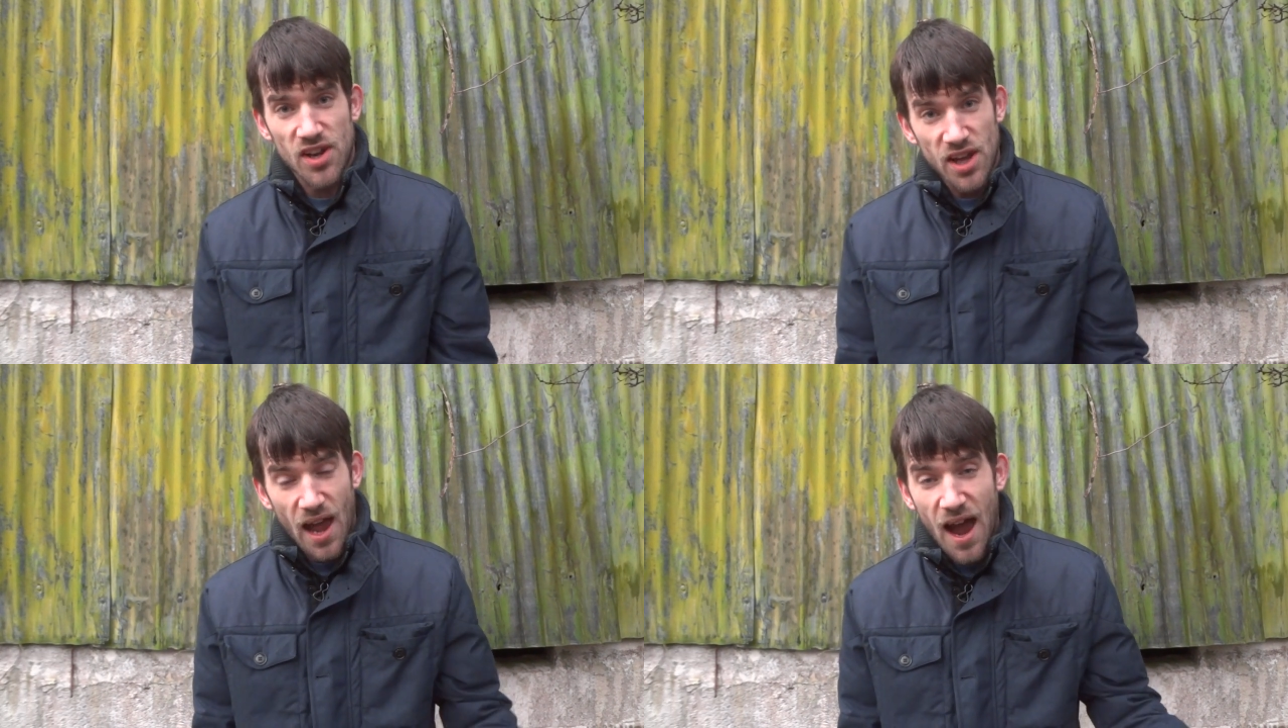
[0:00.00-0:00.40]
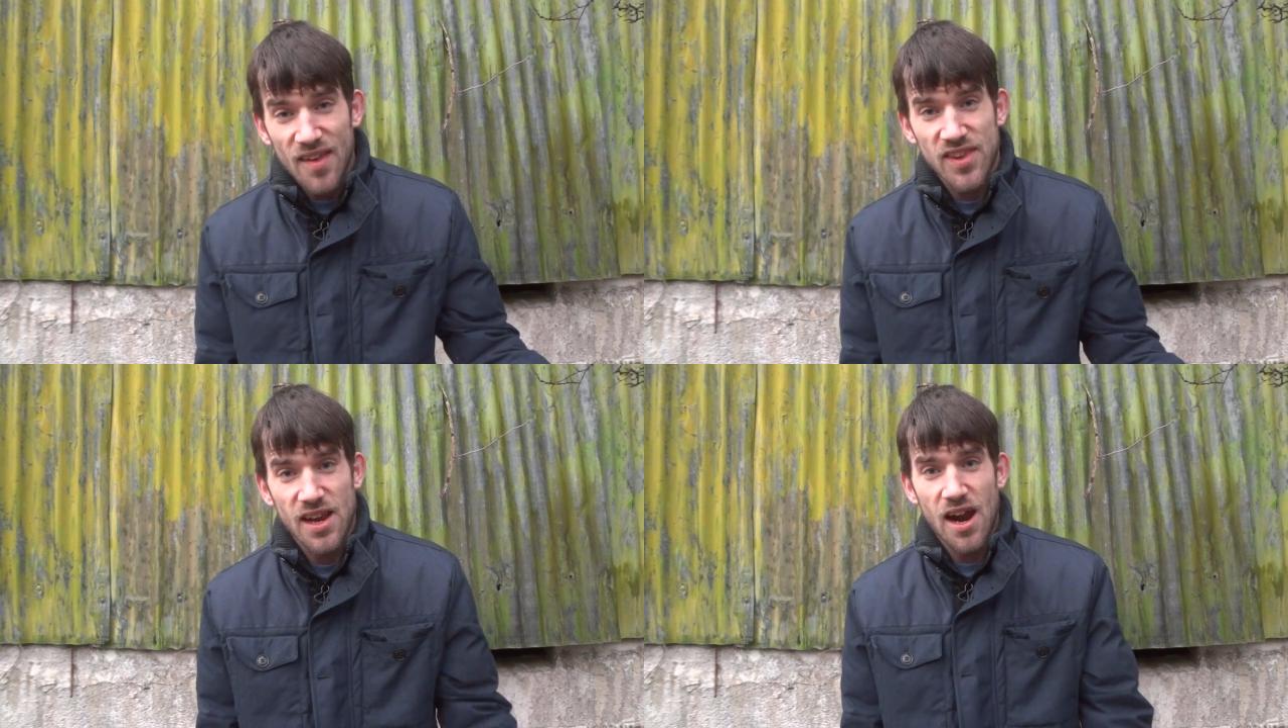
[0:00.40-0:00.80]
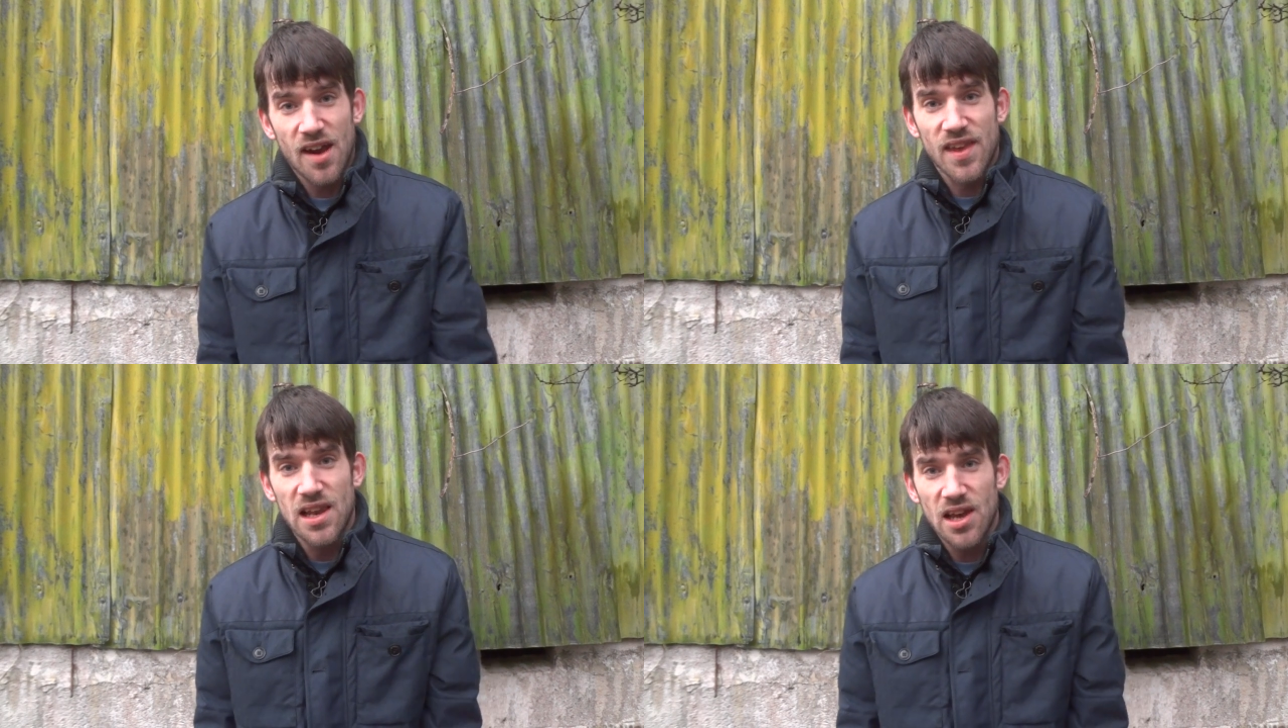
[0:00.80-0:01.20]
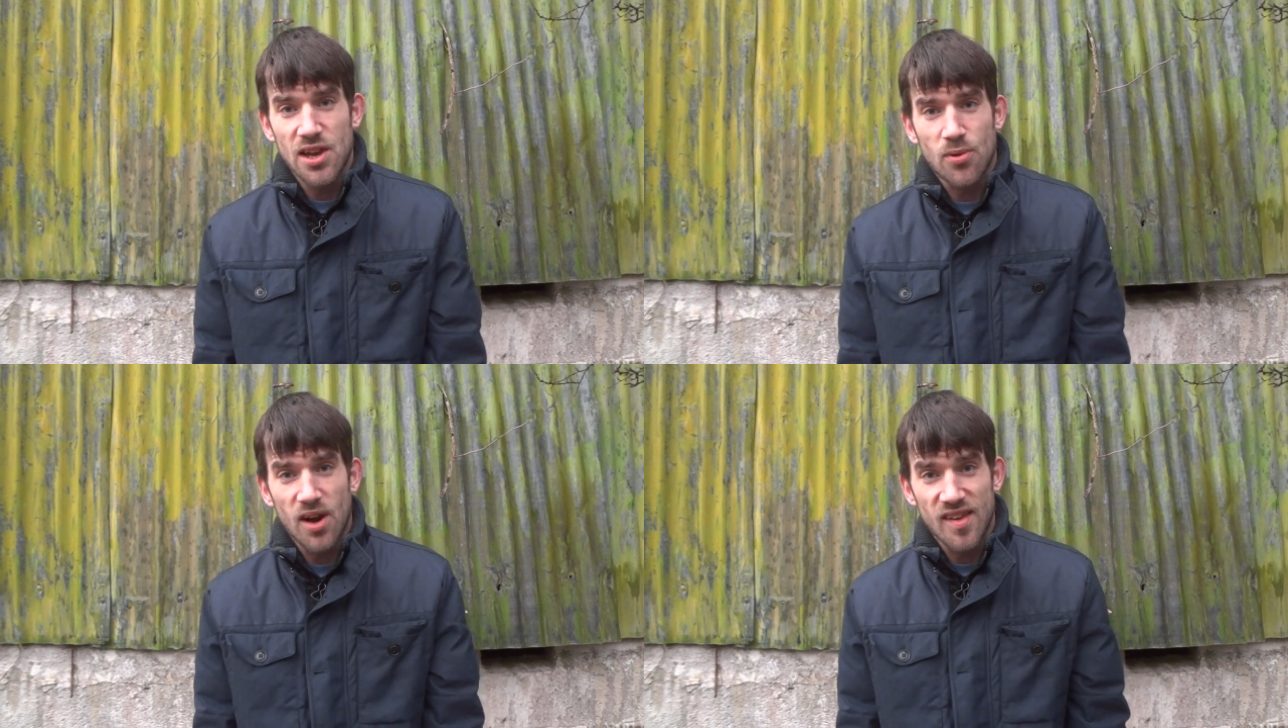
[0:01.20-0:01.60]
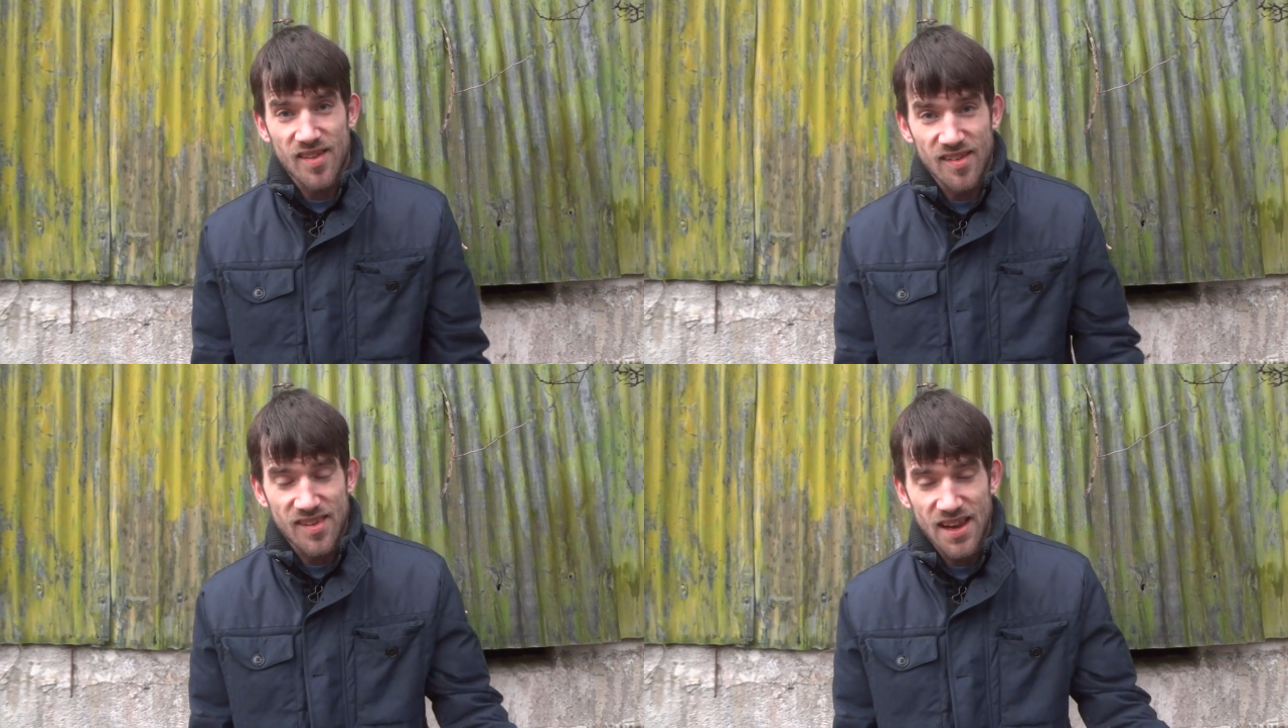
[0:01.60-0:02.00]
and I ask the Gardaí likewise
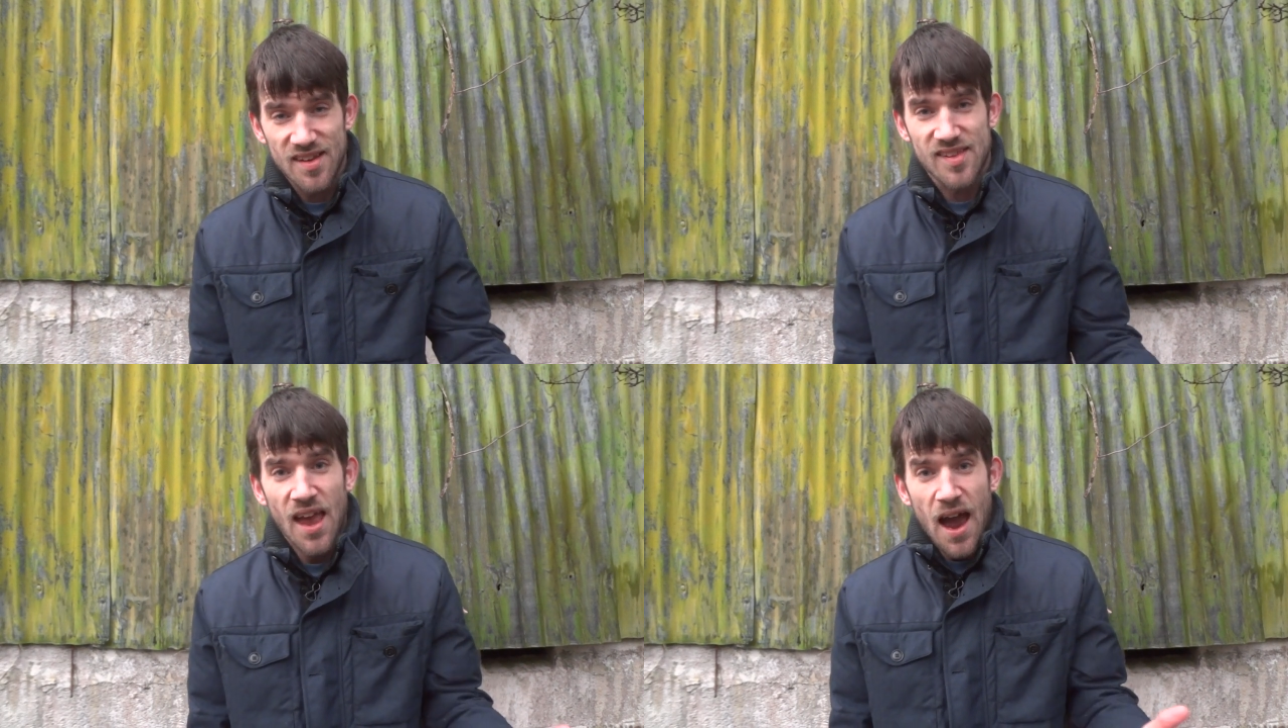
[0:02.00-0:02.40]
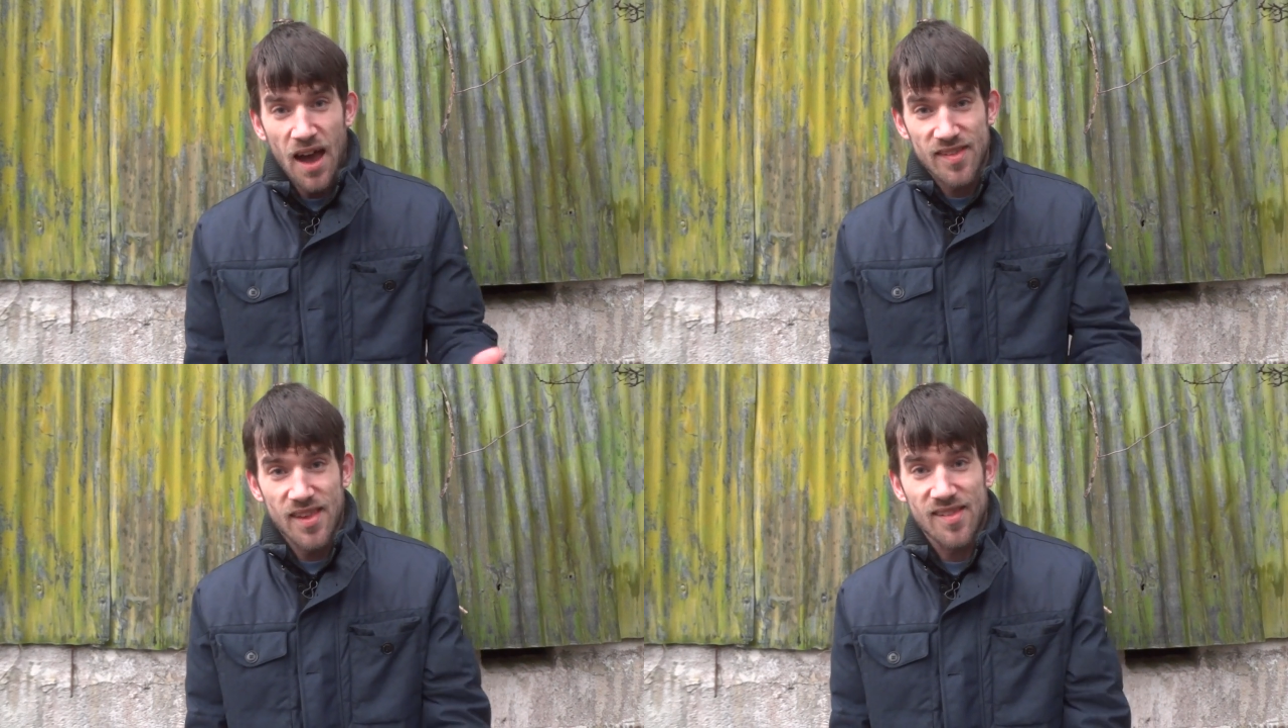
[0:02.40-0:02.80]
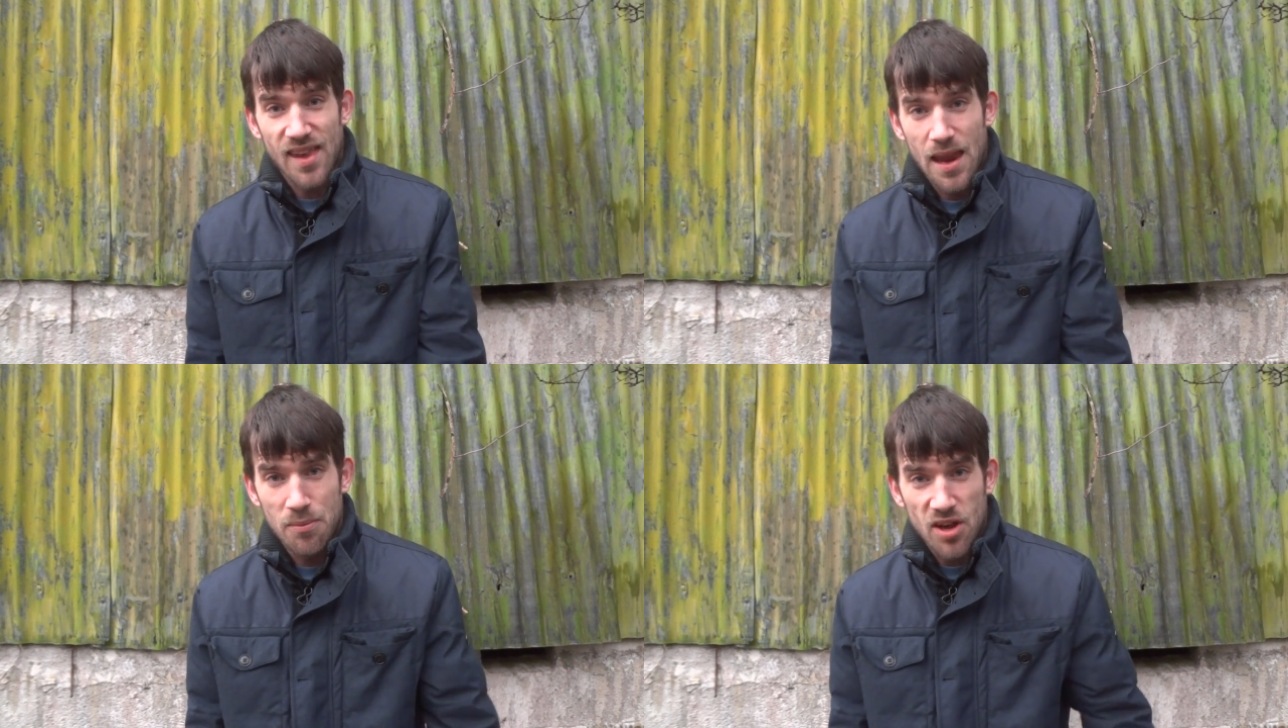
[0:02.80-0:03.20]
to see us as the same,